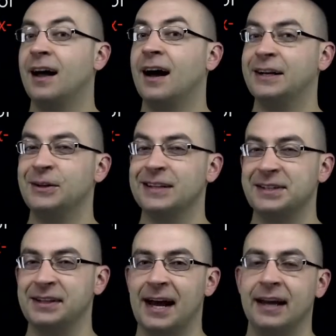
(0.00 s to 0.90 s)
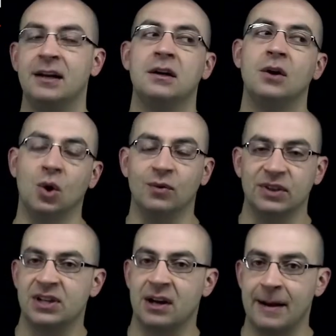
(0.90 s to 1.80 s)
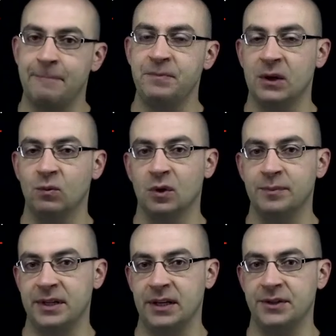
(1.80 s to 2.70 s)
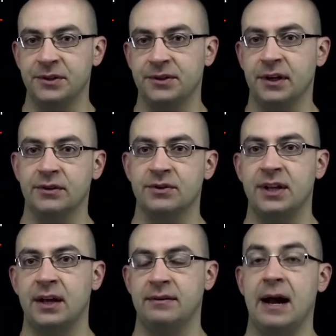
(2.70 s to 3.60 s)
I know that's a lot. Over time, it will be easier to understand.